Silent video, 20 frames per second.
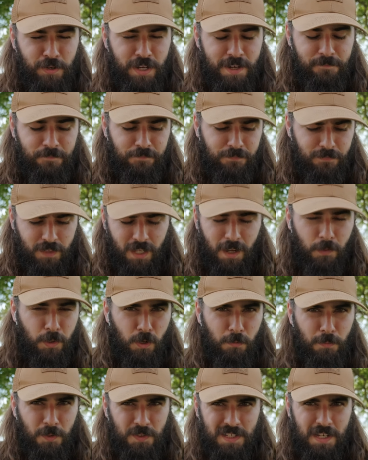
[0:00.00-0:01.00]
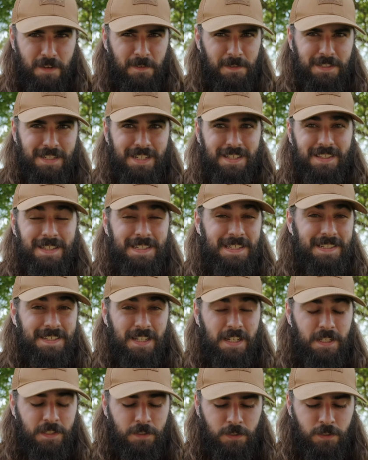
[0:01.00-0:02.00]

but I would almost guarantee that it does.